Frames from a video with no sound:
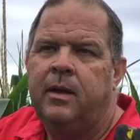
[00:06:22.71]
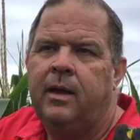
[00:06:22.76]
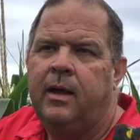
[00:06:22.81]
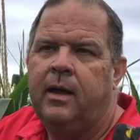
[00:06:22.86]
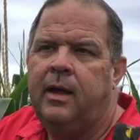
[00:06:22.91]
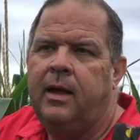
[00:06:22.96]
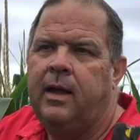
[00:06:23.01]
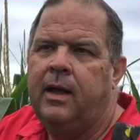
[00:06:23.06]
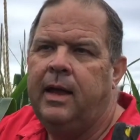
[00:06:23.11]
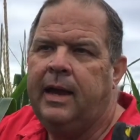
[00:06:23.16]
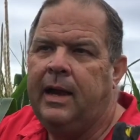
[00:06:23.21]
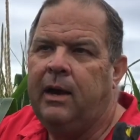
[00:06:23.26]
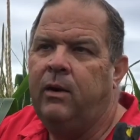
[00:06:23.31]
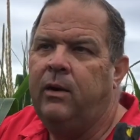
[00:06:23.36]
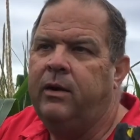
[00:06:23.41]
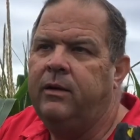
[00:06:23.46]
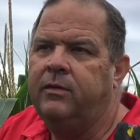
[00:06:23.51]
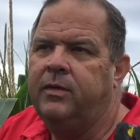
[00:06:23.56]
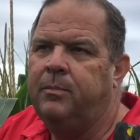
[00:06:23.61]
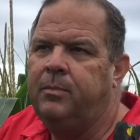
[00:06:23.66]

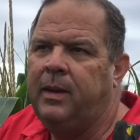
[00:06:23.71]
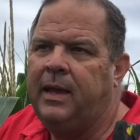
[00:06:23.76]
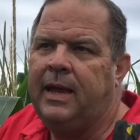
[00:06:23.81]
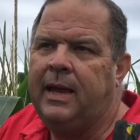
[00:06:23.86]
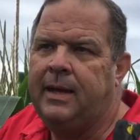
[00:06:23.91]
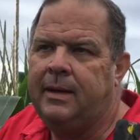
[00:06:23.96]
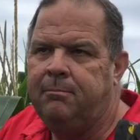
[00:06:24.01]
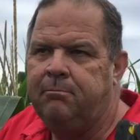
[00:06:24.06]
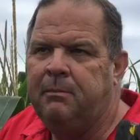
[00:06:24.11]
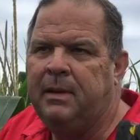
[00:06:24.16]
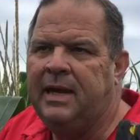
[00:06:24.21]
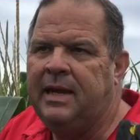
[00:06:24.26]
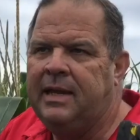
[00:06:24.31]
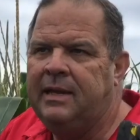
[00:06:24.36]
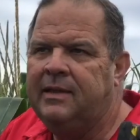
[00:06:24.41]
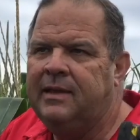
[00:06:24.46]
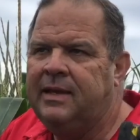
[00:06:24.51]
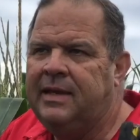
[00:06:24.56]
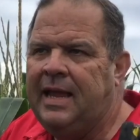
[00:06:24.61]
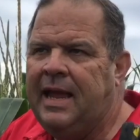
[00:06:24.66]
area of the plant,
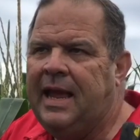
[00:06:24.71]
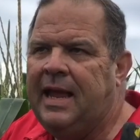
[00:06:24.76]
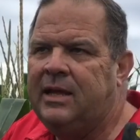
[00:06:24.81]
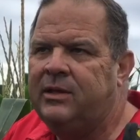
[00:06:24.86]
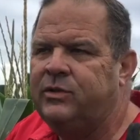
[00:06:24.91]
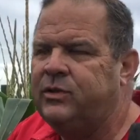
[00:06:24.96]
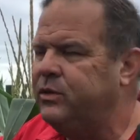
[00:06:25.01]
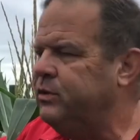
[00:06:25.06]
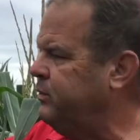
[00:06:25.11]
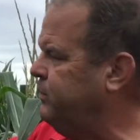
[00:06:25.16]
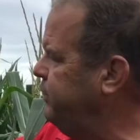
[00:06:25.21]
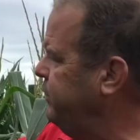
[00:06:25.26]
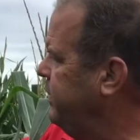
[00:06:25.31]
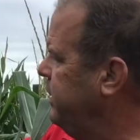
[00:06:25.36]
meaning the tassel.